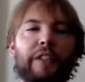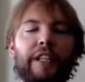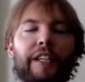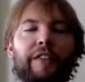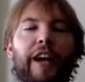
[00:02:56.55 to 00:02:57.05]

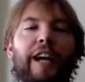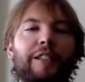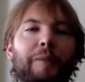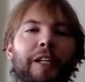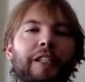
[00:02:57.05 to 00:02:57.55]
think of
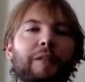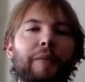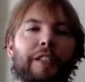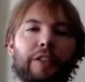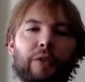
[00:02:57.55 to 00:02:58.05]
hash miners,
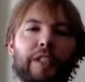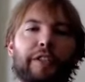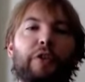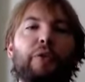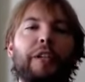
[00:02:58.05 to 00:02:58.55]
but there's really
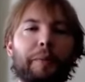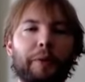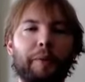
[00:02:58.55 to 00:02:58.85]
two types